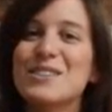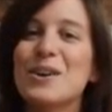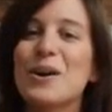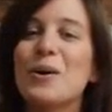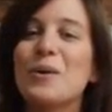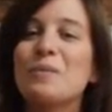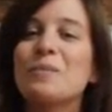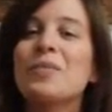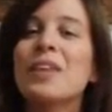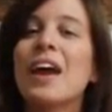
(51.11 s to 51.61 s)

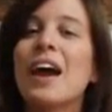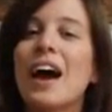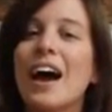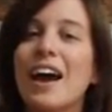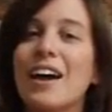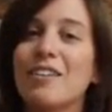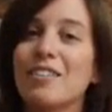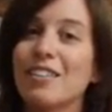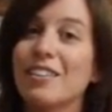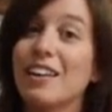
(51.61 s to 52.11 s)
so
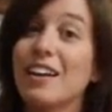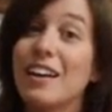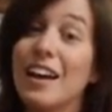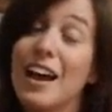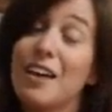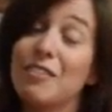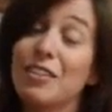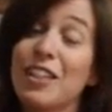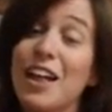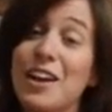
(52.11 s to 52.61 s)
I'll
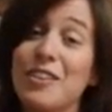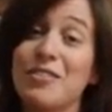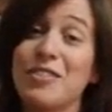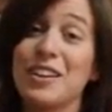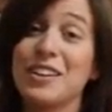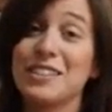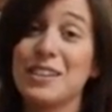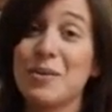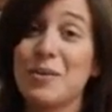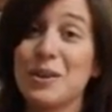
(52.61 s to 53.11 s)
have a lot of
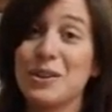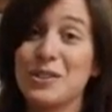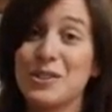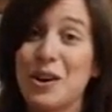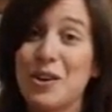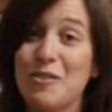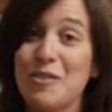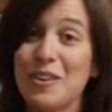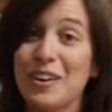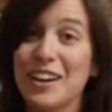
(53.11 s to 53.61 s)
things I want to
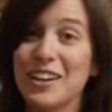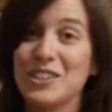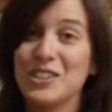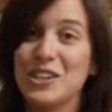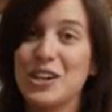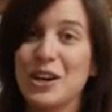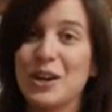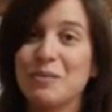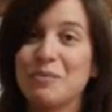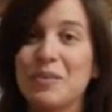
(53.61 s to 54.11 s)
start for
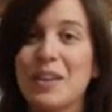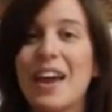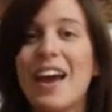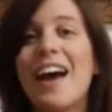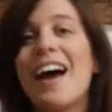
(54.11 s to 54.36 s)
next year.